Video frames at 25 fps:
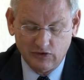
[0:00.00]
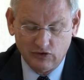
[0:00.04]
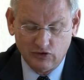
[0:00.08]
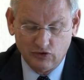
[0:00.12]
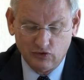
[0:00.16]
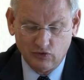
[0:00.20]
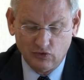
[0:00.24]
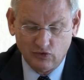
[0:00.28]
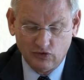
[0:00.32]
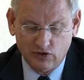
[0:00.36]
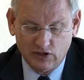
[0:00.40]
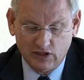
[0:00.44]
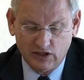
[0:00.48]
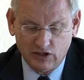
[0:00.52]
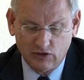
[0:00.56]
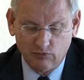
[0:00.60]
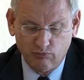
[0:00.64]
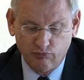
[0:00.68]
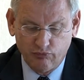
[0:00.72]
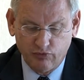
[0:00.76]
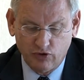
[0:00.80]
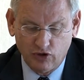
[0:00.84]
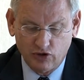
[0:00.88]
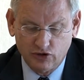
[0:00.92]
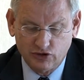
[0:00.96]
do the
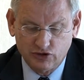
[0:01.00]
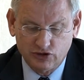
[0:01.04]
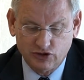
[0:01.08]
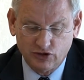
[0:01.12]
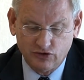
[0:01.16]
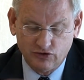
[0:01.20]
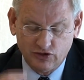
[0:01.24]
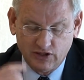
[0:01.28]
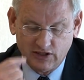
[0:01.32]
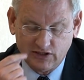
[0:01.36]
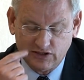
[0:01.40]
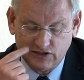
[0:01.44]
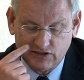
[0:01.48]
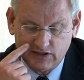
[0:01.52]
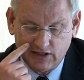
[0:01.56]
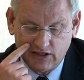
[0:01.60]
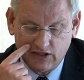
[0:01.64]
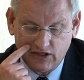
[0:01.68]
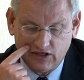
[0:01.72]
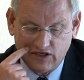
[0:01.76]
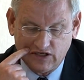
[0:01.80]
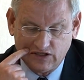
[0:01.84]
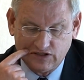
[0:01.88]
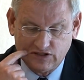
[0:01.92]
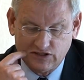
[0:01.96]
policy things that
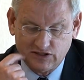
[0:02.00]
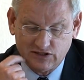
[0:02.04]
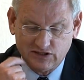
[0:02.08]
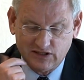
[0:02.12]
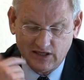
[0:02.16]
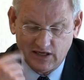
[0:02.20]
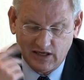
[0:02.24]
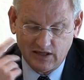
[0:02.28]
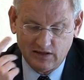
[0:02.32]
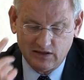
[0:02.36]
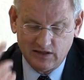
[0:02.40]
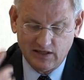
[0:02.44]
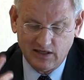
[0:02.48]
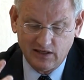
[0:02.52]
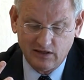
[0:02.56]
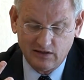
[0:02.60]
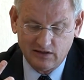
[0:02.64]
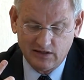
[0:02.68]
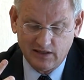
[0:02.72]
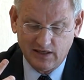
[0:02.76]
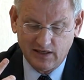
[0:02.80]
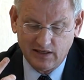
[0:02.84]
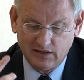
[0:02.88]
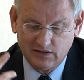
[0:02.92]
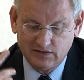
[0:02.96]
are necessary. Think
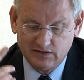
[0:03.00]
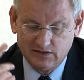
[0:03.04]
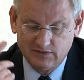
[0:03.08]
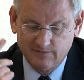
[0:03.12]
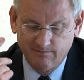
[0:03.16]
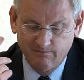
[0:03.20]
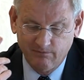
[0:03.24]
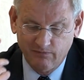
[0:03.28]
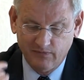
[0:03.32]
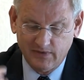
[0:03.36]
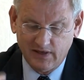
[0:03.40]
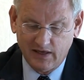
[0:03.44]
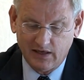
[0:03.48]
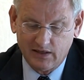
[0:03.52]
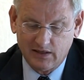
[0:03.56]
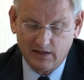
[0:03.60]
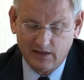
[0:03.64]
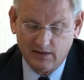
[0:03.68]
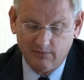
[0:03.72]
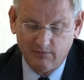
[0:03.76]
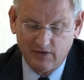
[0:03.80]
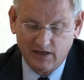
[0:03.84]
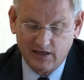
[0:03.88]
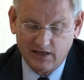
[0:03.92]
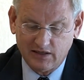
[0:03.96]
tanks,
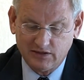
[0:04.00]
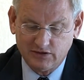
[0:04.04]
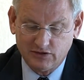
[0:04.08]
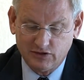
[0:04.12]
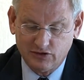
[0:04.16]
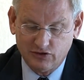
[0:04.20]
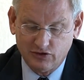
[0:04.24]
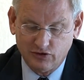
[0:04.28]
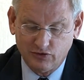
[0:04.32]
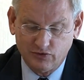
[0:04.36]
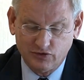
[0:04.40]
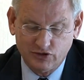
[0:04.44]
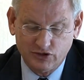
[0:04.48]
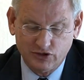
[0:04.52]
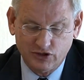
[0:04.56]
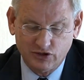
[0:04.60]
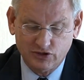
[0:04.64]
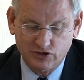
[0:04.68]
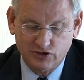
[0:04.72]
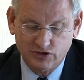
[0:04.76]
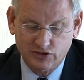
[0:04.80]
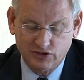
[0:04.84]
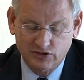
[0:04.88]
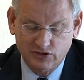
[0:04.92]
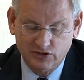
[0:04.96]
academic
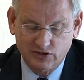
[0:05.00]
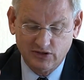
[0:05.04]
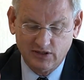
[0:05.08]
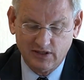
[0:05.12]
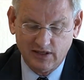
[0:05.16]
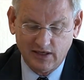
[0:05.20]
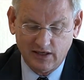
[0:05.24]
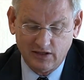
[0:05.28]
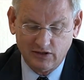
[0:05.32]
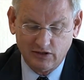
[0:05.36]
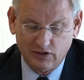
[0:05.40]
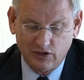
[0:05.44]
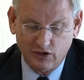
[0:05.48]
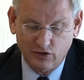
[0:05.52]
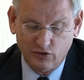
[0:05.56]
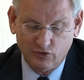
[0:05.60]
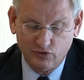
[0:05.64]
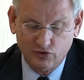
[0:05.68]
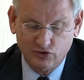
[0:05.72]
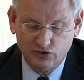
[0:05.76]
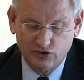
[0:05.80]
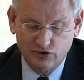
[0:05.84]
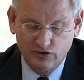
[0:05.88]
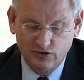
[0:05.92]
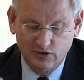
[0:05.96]
institutions,
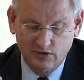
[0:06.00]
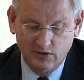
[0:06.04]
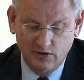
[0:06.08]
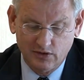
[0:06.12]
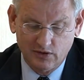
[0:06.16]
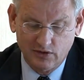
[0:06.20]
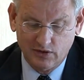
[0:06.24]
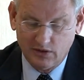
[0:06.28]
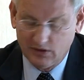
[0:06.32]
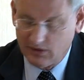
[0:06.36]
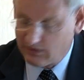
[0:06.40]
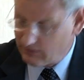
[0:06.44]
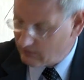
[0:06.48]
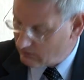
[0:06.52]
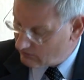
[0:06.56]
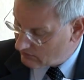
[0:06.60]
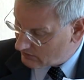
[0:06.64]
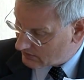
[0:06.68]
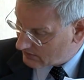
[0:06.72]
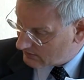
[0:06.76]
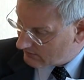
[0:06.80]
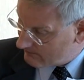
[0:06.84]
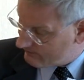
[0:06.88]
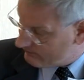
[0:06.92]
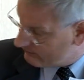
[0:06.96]
NGOs,
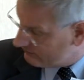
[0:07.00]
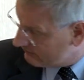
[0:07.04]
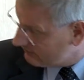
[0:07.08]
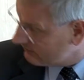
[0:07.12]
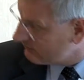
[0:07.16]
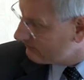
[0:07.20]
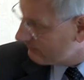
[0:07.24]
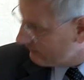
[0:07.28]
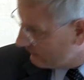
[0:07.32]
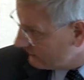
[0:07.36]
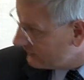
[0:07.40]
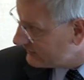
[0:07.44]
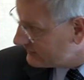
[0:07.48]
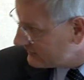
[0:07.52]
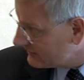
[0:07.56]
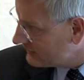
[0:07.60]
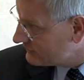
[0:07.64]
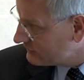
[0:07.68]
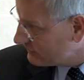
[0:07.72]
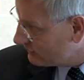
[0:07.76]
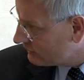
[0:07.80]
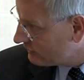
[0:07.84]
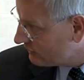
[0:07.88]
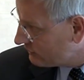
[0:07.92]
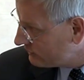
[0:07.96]
this
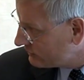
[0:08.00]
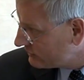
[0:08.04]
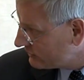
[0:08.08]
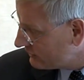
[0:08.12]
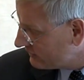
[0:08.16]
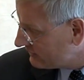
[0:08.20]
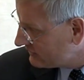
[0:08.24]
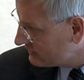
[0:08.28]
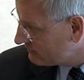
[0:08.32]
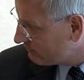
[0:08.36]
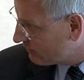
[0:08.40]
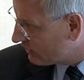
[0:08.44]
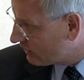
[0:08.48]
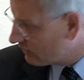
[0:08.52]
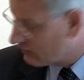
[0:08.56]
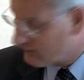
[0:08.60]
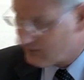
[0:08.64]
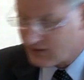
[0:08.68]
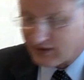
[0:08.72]
institution is part